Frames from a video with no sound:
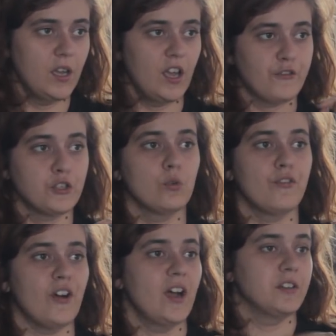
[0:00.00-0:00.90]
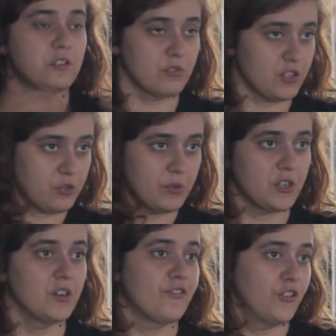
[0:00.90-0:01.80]
If you do a find, this will just
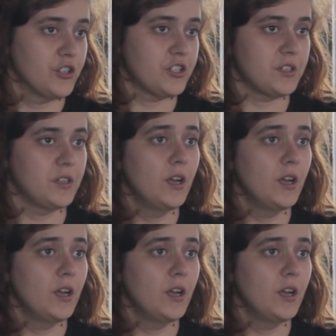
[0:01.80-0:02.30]
return the first.